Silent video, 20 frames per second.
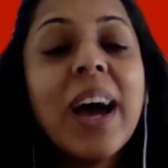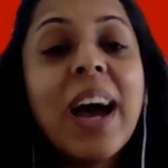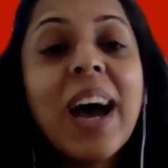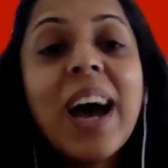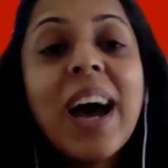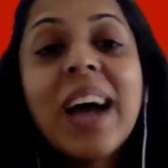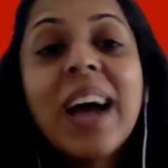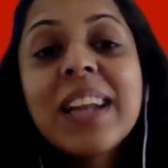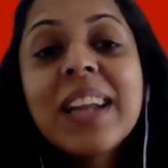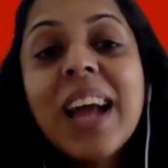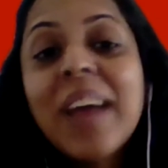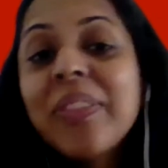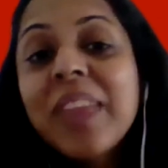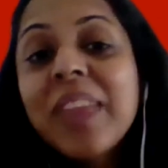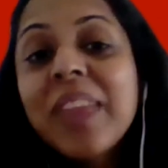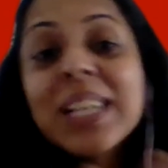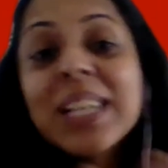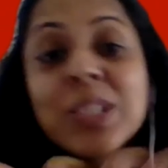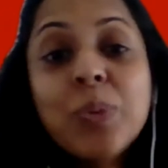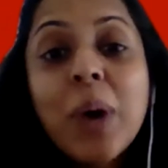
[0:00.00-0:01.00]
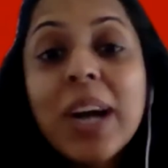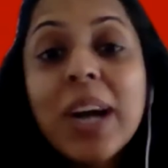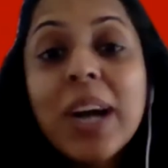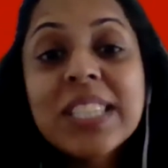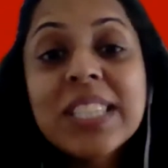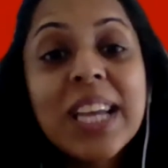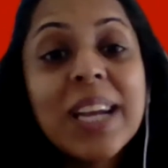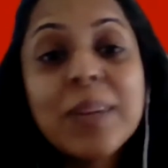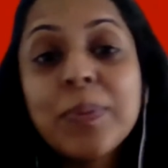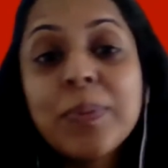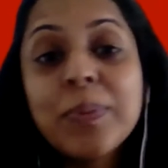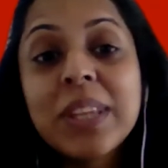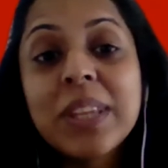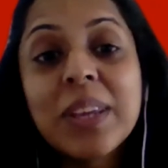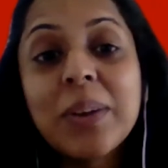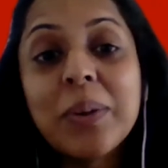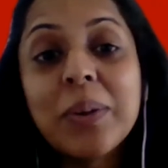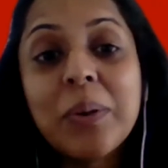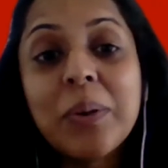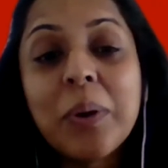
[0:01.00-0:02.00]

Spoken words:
And that's what I shared with you.